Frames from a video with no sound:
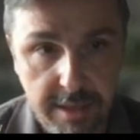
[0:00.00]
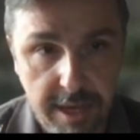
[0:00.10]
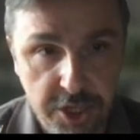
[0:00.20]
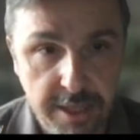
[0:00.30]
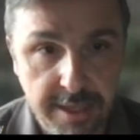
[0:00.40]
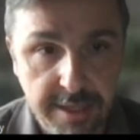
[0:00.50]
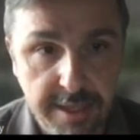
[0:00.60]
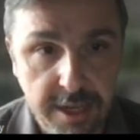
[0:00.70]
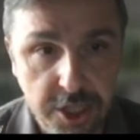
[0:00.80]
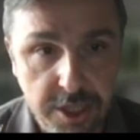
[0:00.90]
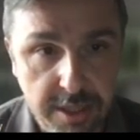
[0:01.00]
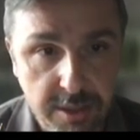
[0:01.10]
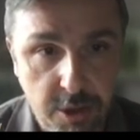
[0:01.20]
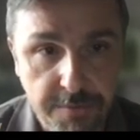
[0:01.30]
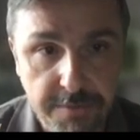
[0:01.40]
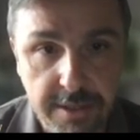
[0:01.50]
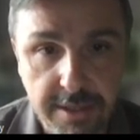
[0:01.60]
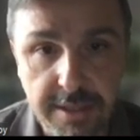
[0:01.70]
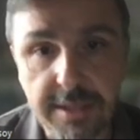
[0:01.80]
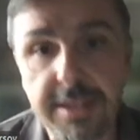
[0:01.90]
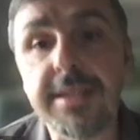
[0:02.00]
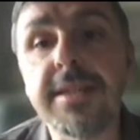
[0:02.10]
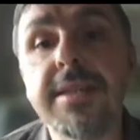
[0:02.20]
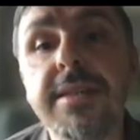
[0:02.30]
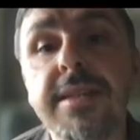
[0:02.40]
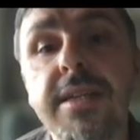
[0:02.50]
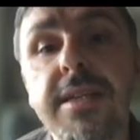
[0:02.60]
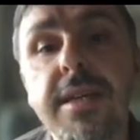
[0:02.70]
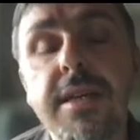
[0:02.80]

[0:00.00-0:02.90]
generalization of this classical result